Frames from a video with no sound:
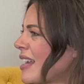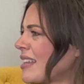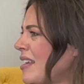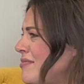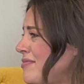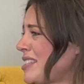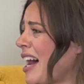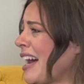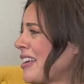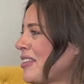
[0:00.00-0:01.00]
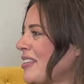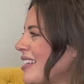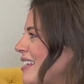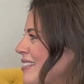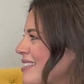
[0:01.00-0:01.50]
I love tile.
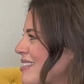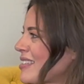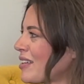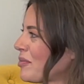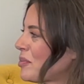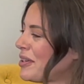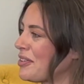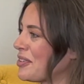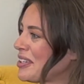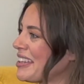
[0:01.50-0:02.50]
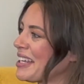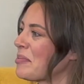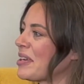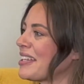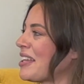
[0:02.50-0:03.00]
That's like a nerdy thing,
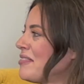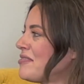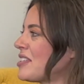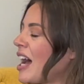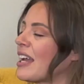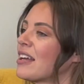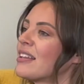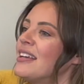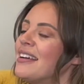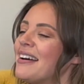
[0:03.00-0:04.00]
but I love tile.